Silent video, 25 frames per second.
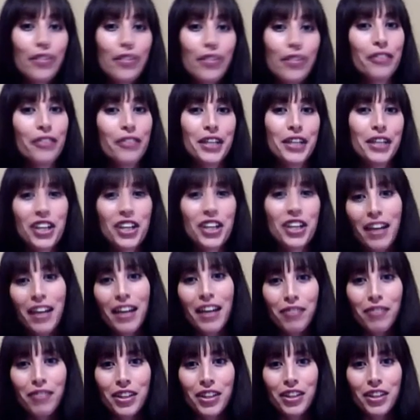The rich get
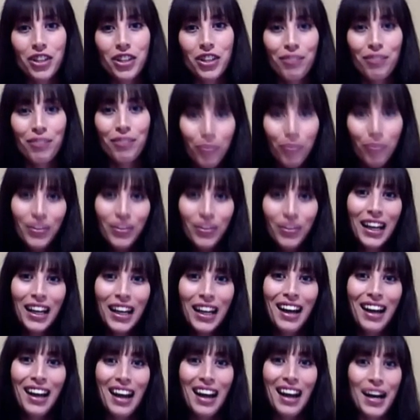richer.
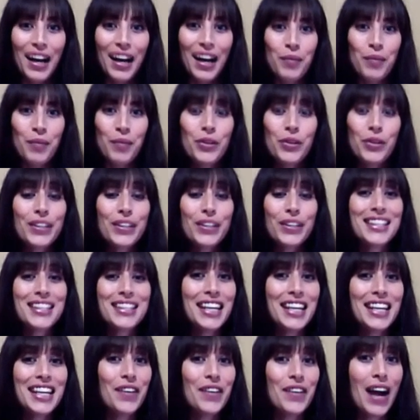You can
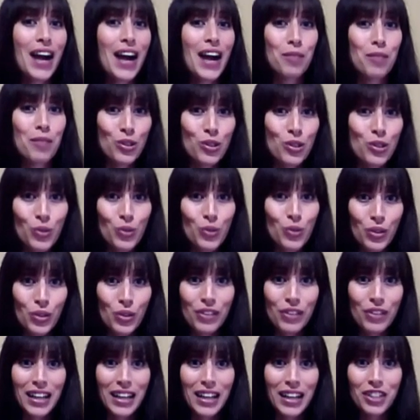see your Amazon
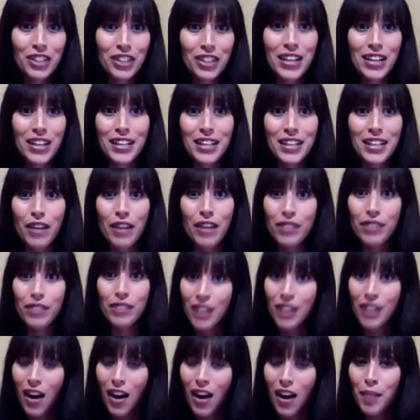Author Rank trended over
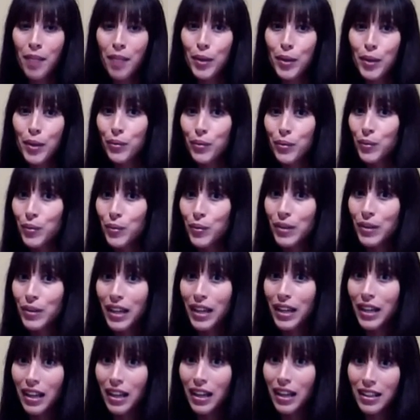time in your Author
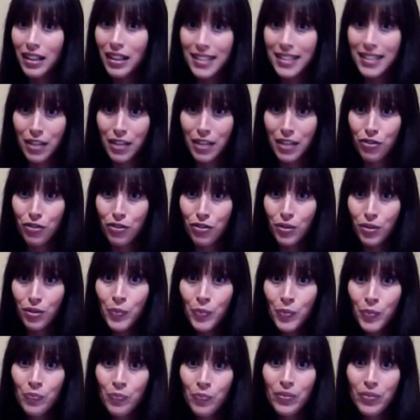
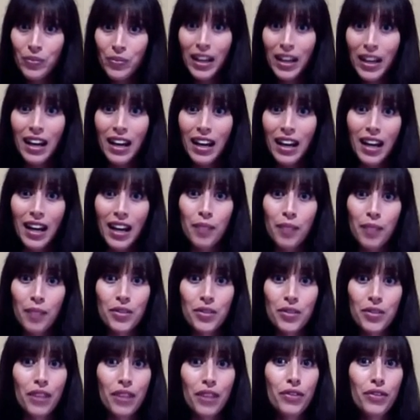Central.
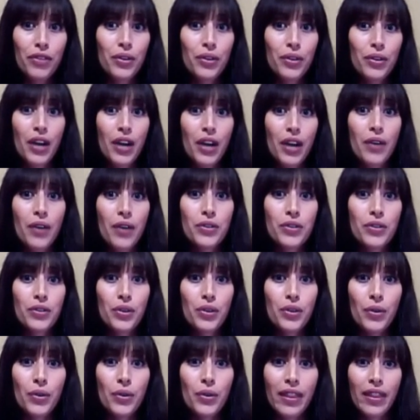So if you go
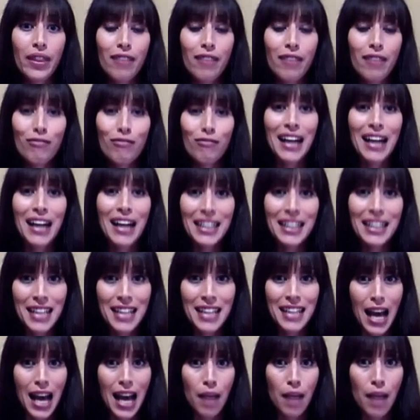to the rank
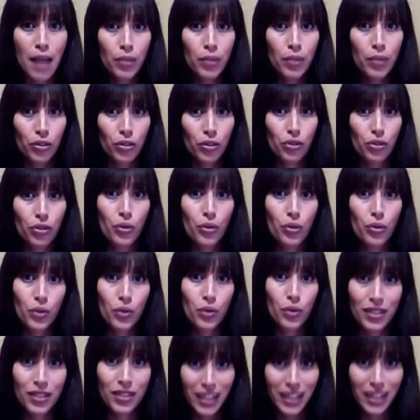tab on your
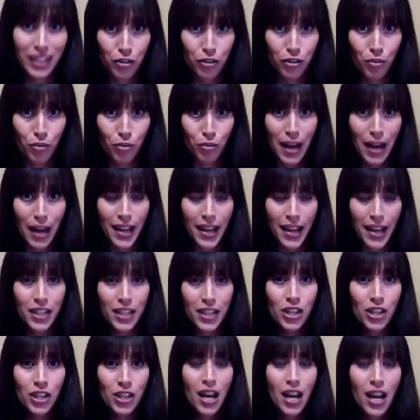Author Central
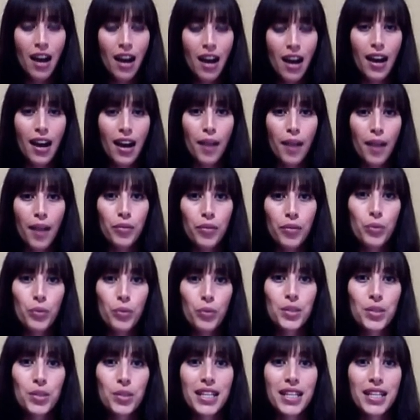page, you
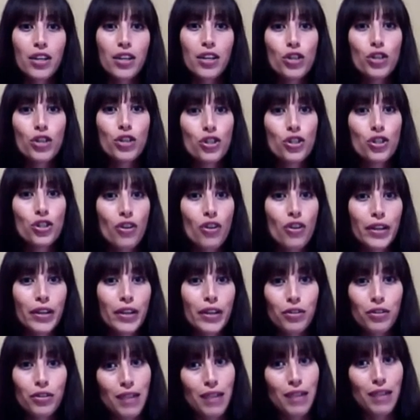will see the
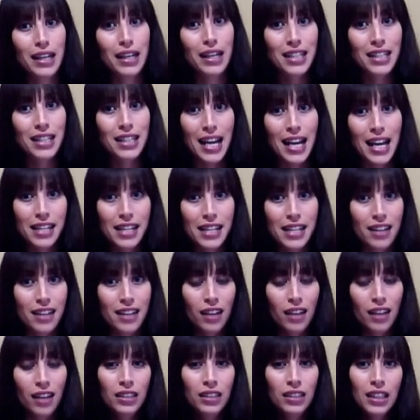historical rank
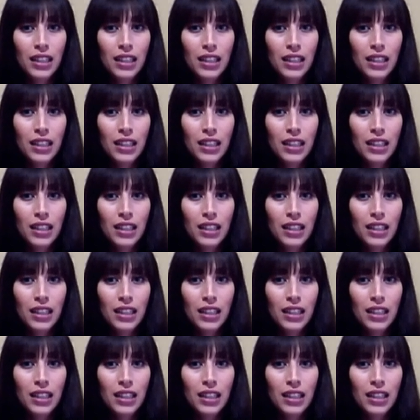data